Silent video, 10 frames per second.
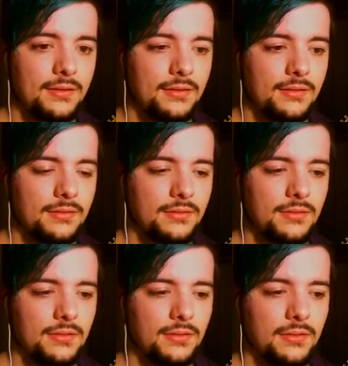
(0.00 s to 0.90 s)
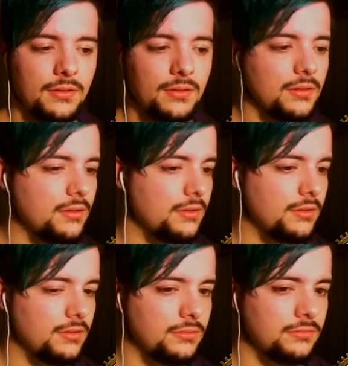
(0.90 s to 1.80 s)

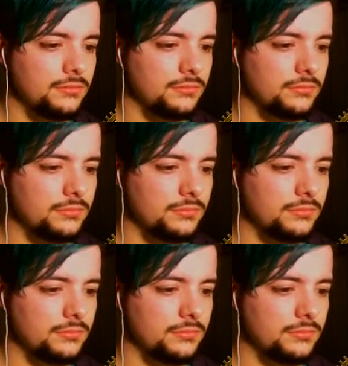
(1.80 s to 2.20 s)
Nobody speaks.